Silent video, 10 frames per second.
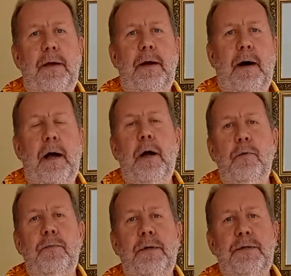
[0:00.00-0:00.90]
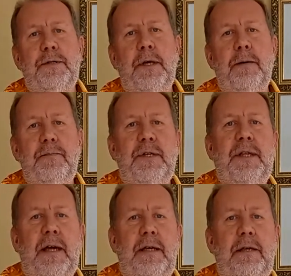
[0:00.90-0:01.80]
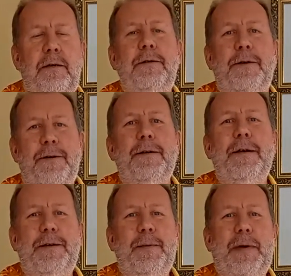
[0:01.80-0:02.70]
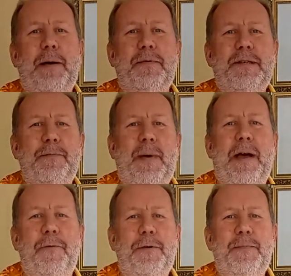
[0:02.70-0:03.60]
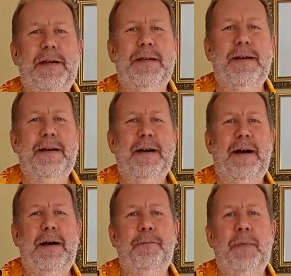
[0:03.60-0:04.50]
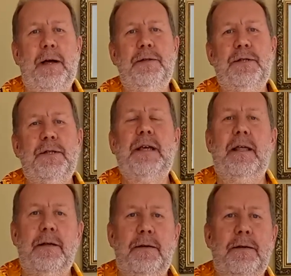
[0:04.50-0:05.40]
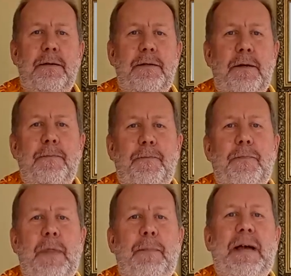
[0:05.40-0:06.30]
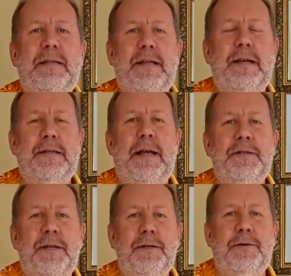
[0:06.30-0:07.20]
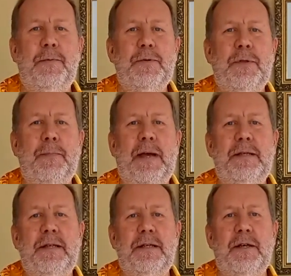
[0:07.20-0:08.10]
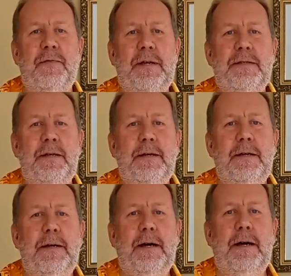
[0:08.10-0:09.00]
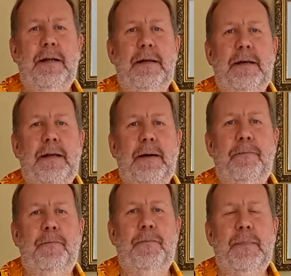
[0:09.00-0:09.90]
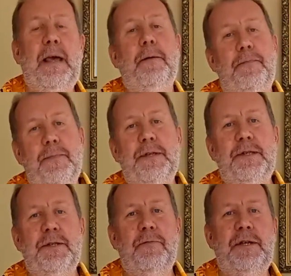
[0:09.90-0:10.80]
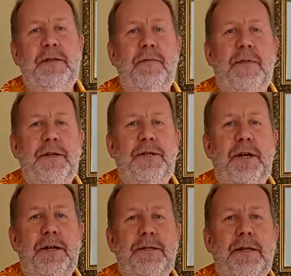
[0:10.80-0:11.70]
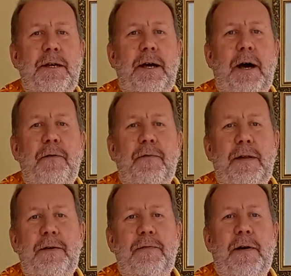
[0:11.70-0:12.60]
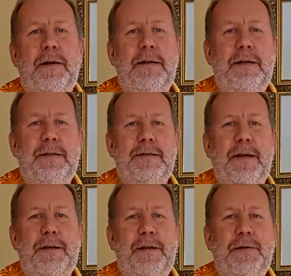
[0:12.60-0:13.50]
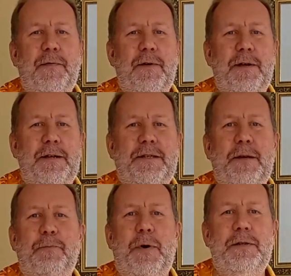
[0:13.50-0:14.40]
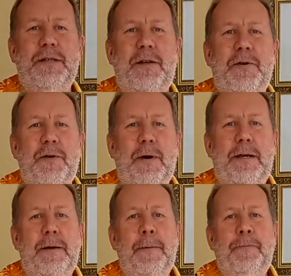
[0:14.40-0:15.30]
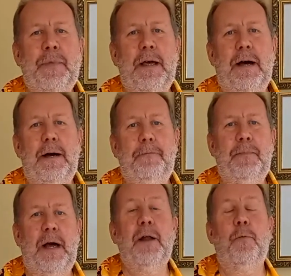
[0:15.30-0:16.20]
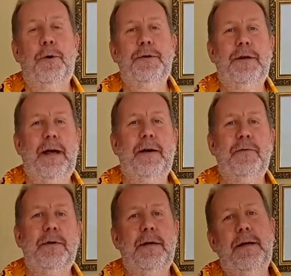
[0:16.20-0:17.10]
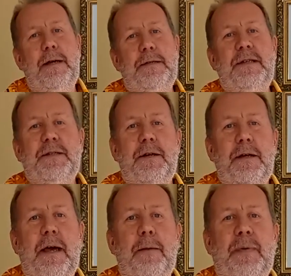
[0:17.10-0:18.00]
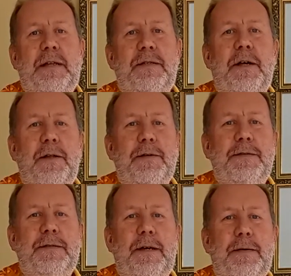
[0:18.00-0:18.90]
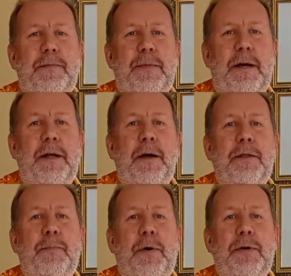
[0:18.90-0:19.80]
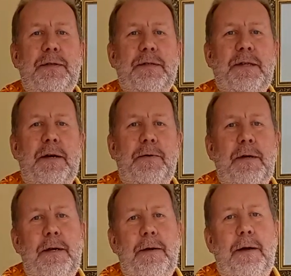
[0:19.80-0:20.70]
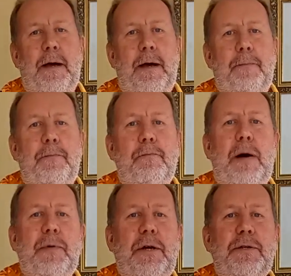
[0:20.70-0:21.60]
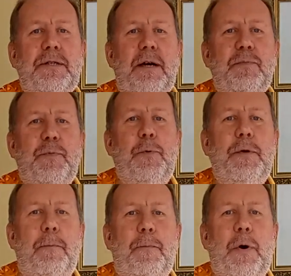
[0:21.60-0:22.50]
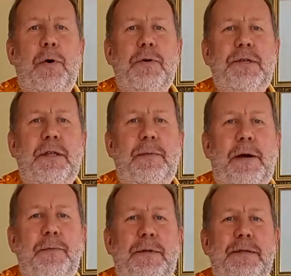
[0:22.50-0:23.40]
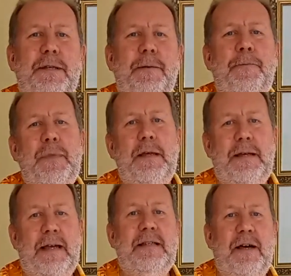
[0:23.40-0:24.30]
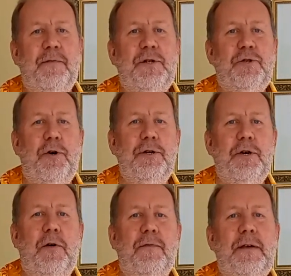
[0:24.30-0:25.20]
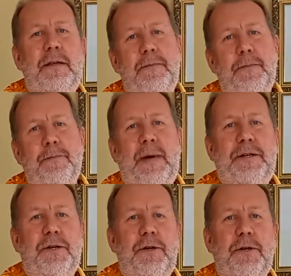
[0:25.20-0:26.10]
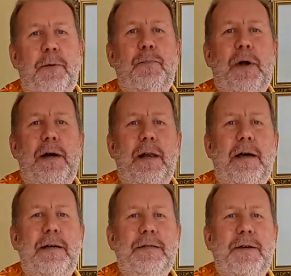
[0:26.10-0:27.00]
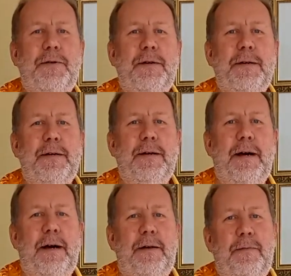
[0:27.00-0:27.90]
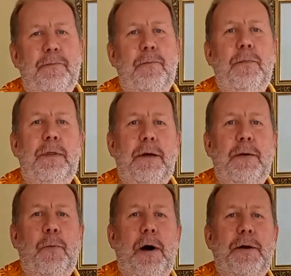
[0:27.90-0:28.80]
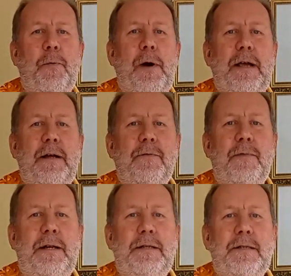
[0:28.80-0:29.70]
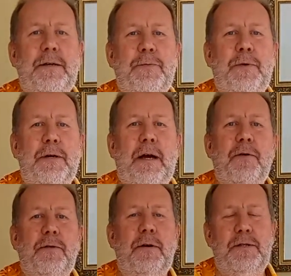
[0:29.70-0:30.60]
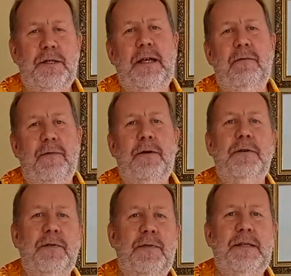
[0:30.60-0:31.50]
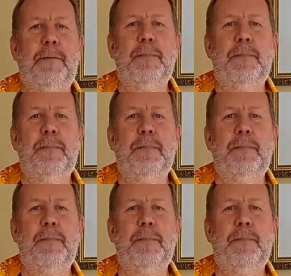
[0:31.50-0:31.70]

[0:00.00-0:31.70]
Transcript: I hope that today you'll be able to bear with me and just get the basics, get to grips with the basics of it. And yeah, this is the reason for the shirt. Hopefully you'll find it useful at some point along the way. And I warn you now, it is going to get a bit dull at other points. So might be a good time to put me on pause at the moment. Get yourself a strong coffee, make sure you've got bright lights on and that you're wide awake, ready to go through it. Just keep focused for 10